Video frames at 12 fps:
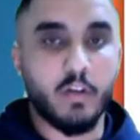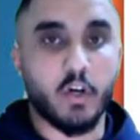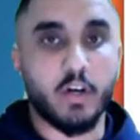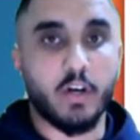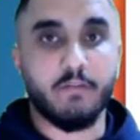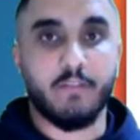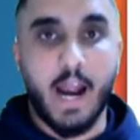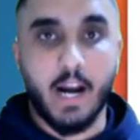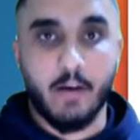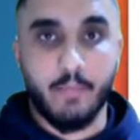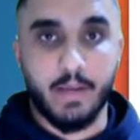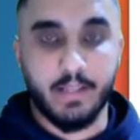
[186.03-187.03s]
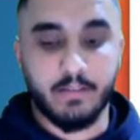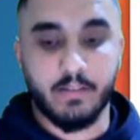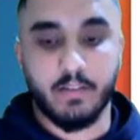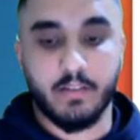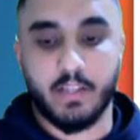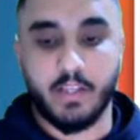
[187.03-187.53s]
your
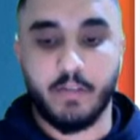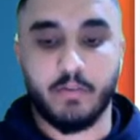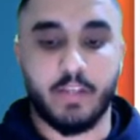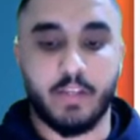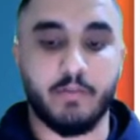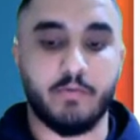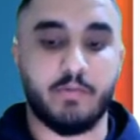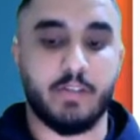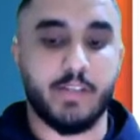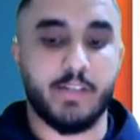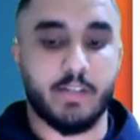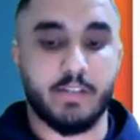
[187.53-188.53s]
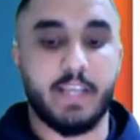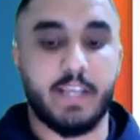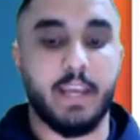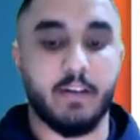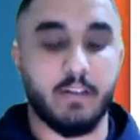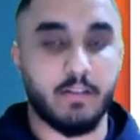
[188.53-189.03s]
environment. They use these
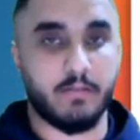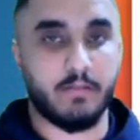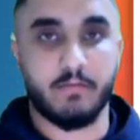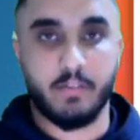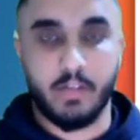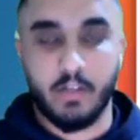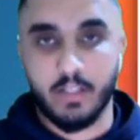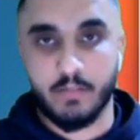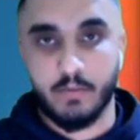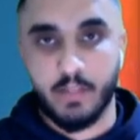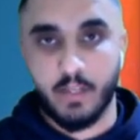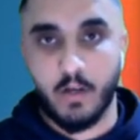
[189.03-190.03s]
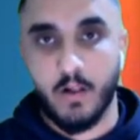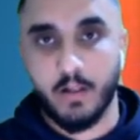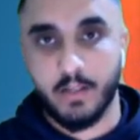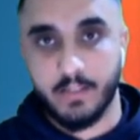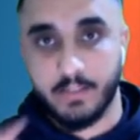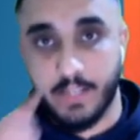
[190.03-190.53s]
containers. That's what they
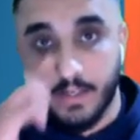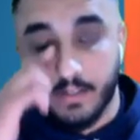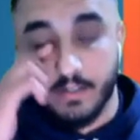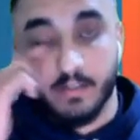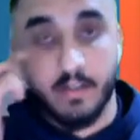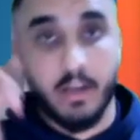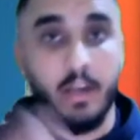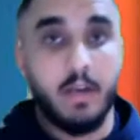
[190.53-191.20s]
call it, containers.